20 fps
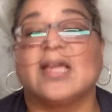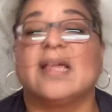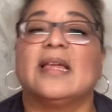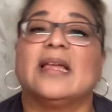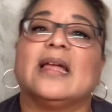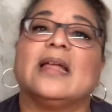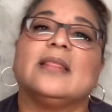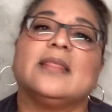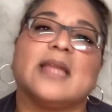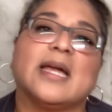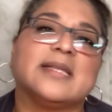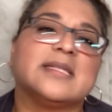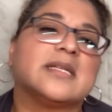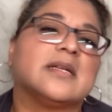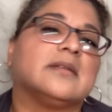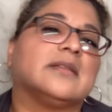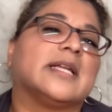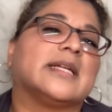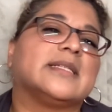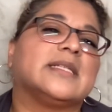And that's
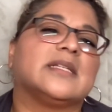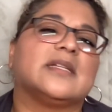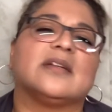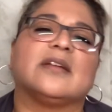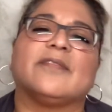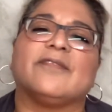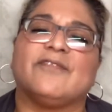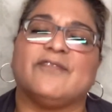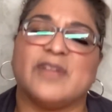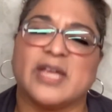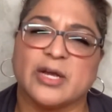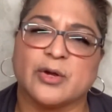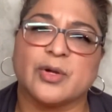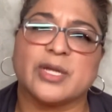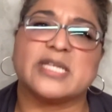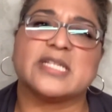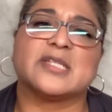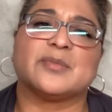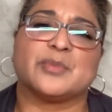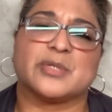collected in a
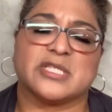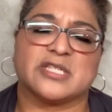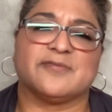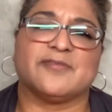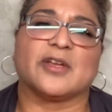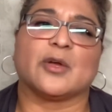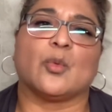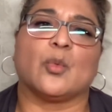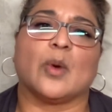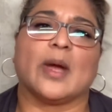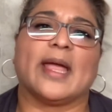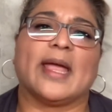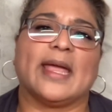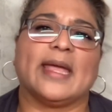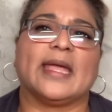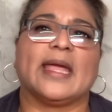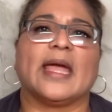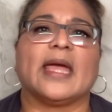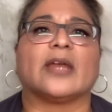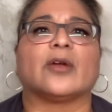very specific
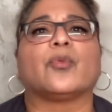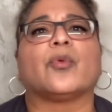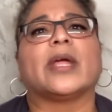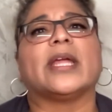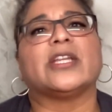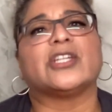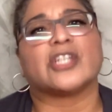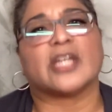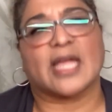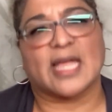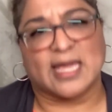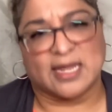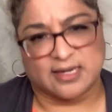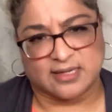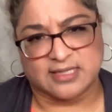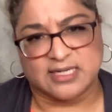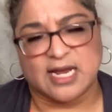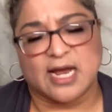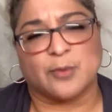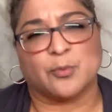way and arranged ahead
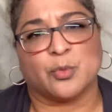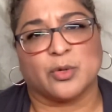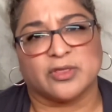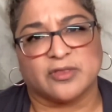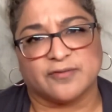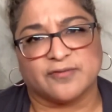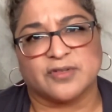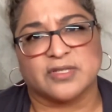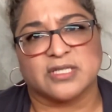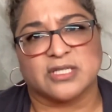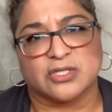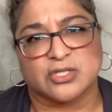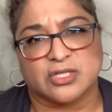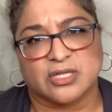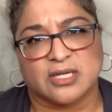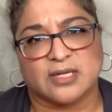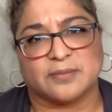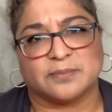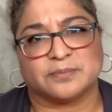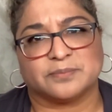of time with the
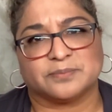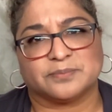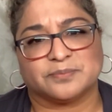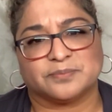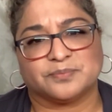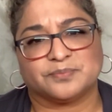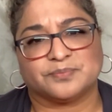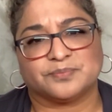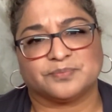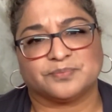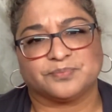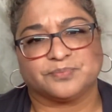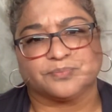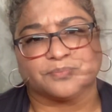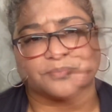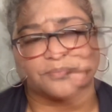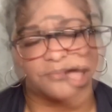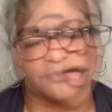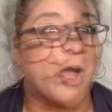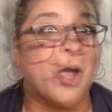physician.
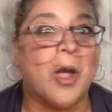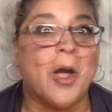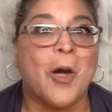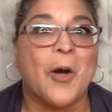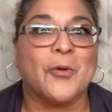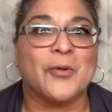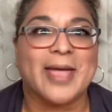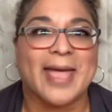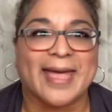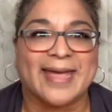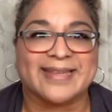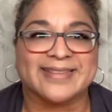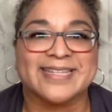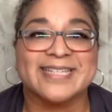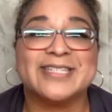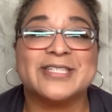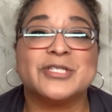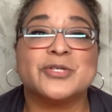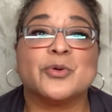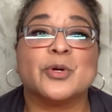Okay,
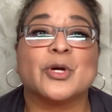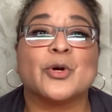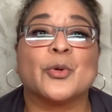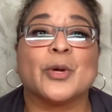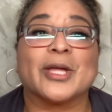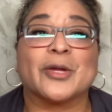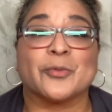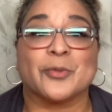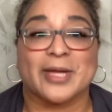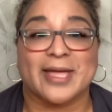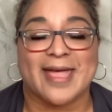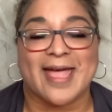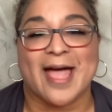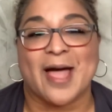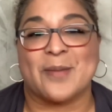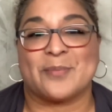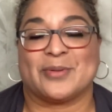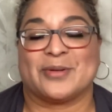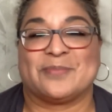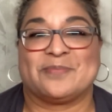let's do a quick
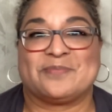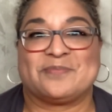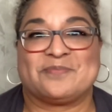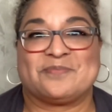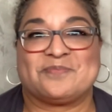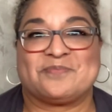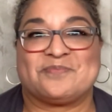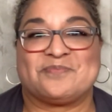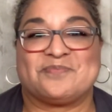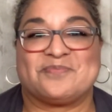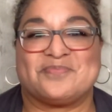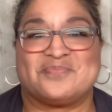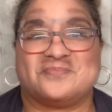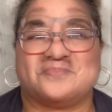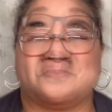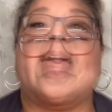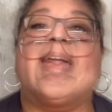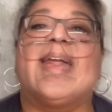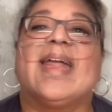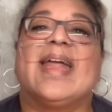recap.
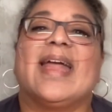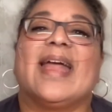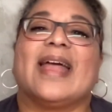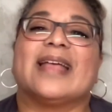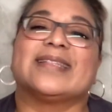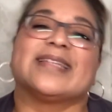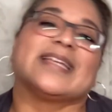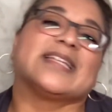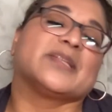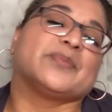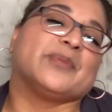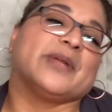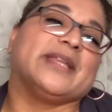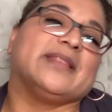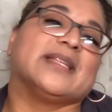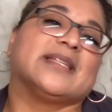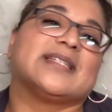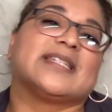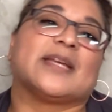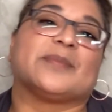As I explain
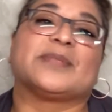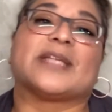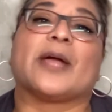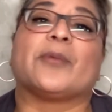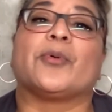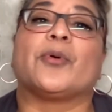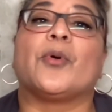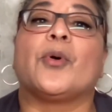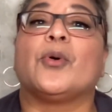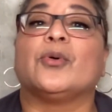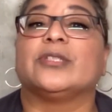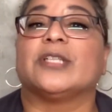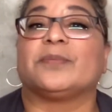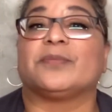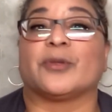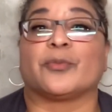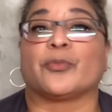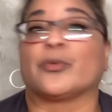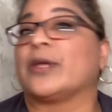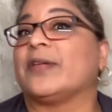the steps, I will hold up
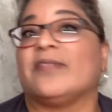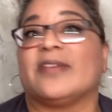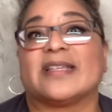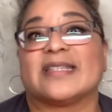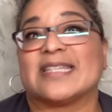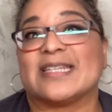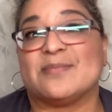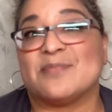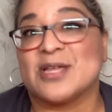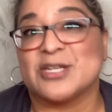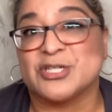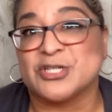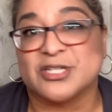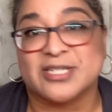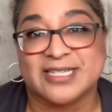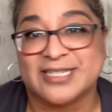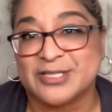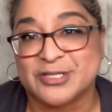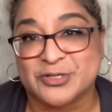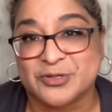the previously
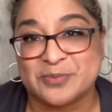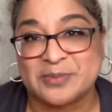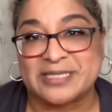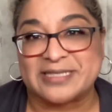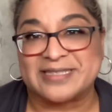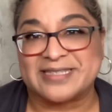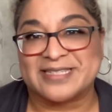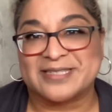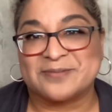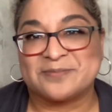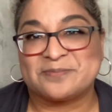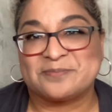mentioned instruments.